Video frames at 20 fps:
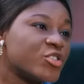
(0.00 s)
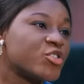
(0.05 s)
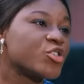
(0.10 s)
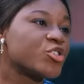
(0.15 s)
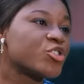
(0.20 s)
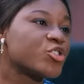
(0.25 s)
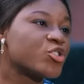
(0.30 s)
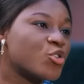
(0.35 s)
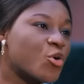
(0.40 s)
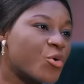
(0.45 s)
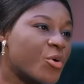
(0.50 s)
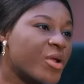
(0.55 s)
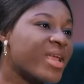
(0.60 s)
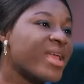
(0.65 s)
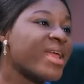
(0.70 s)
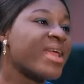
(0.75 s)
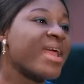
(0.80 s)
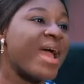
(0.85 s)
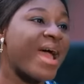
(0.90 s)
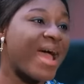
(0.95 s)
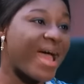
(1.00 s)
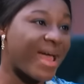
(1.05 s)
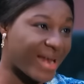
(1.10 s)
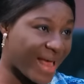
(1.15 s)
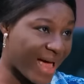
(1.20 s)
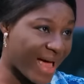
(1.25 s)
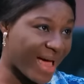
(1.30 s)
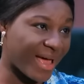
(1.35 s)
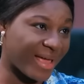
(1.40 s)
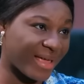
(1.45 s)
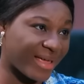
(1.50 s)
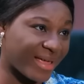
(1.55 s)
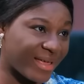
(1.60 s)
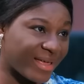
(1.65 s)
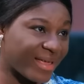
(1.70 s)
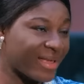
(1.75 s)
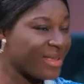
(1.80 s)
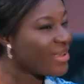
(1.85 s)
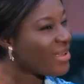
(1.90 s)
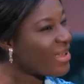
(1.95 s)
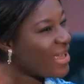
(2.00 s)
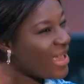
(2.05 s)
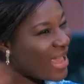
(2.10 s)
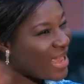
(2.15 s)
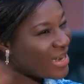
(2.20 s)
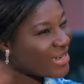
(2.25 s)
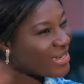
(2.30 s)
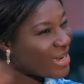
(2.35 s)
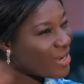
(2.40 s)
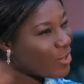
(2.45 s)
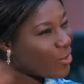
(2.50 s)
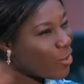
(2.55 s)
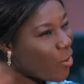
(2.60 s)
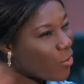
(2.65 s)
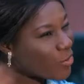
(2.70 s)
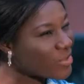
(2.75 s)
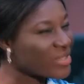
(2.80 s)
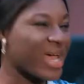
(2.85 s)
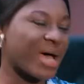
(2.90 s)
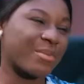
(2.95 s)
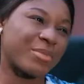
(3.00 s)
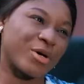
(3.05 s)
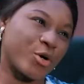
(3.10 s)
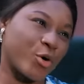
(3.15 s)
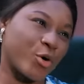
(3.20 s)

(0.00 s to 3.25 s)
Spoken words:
your story and I ended long time